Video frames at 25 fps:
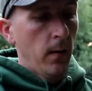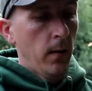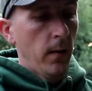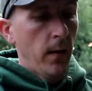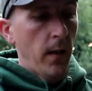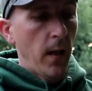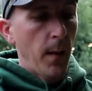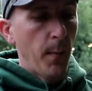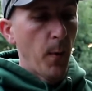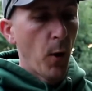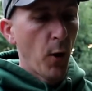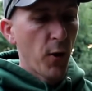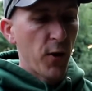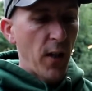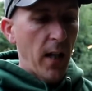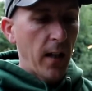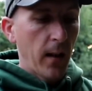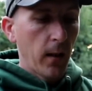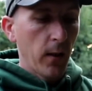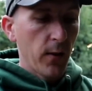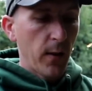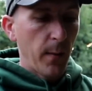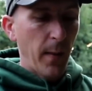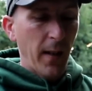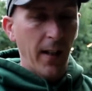most
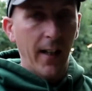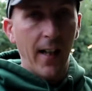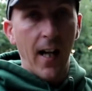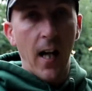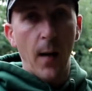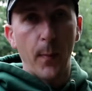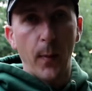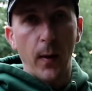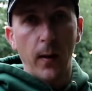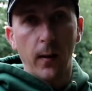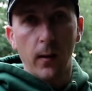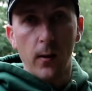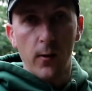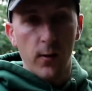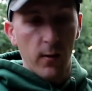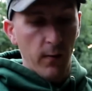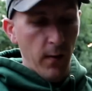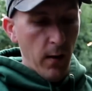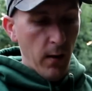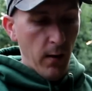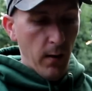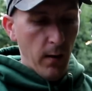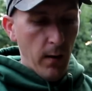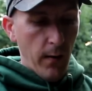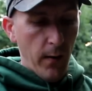anglers, I mean carp anglers
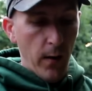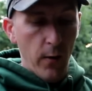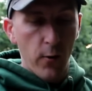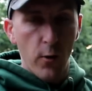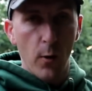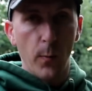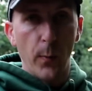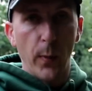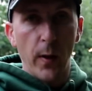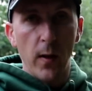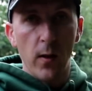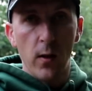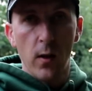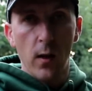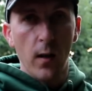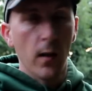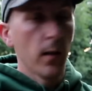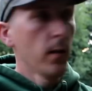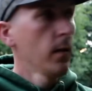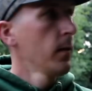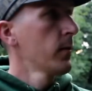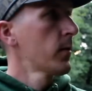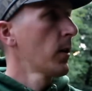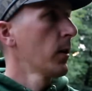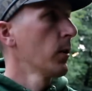that are jumping to
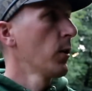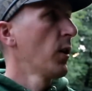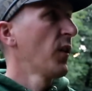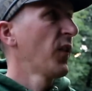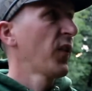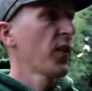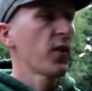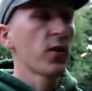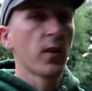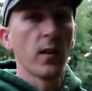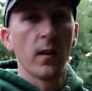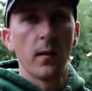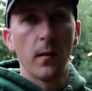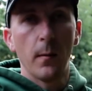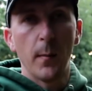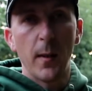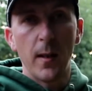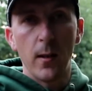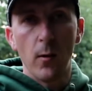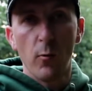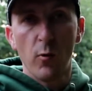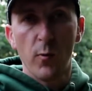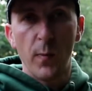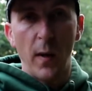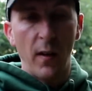lure fishing, I
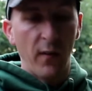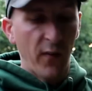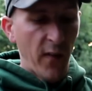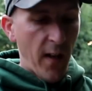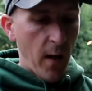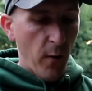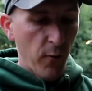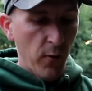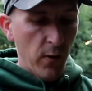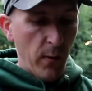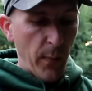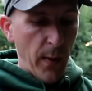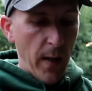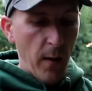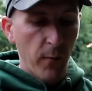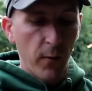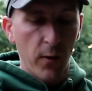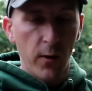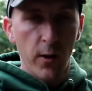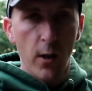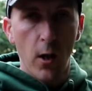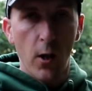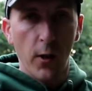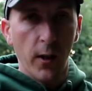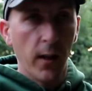mean you spend thousands of pounds
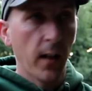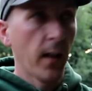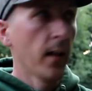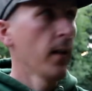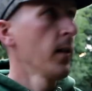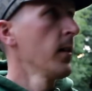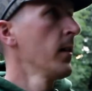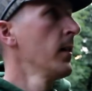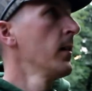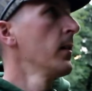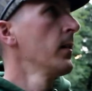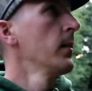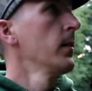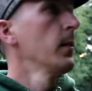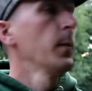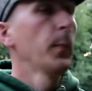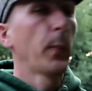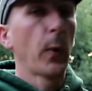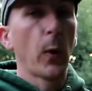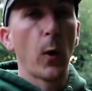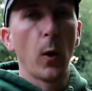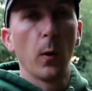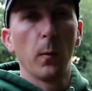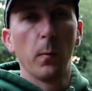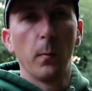on your gear.
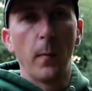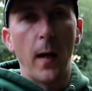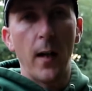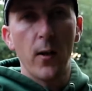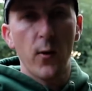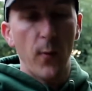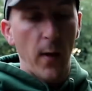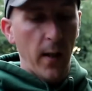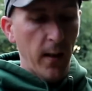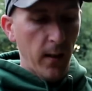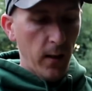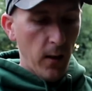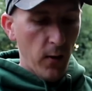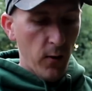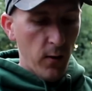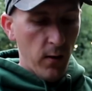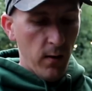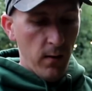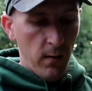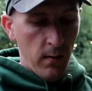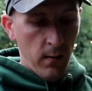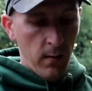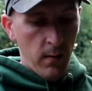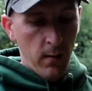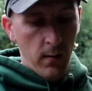Pole match anglers,
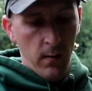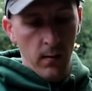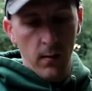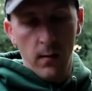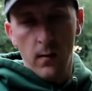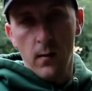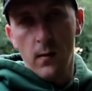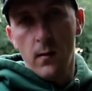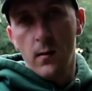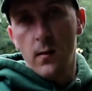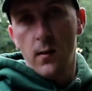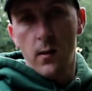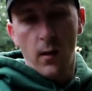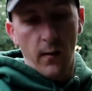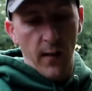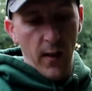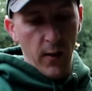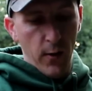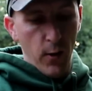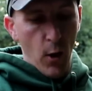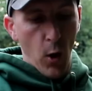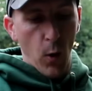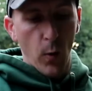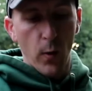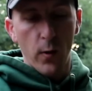so
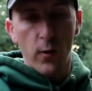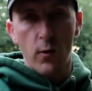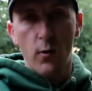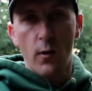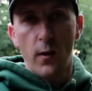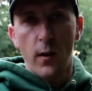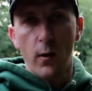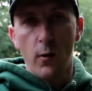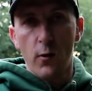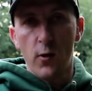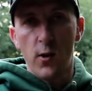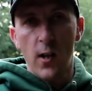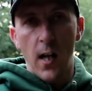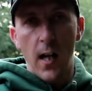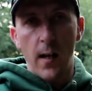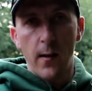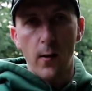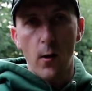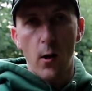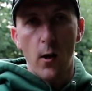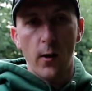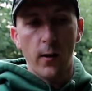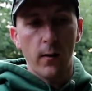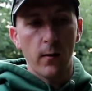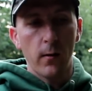it's Johnny us tight
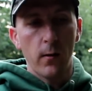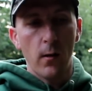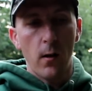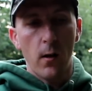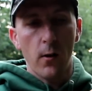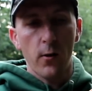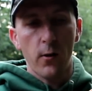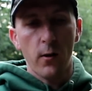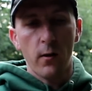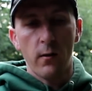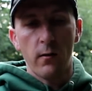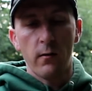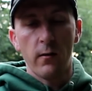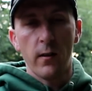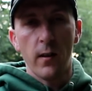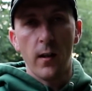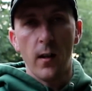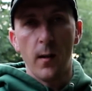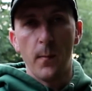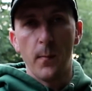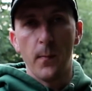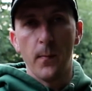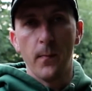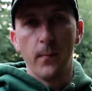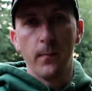
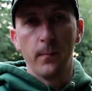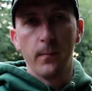Yorkshire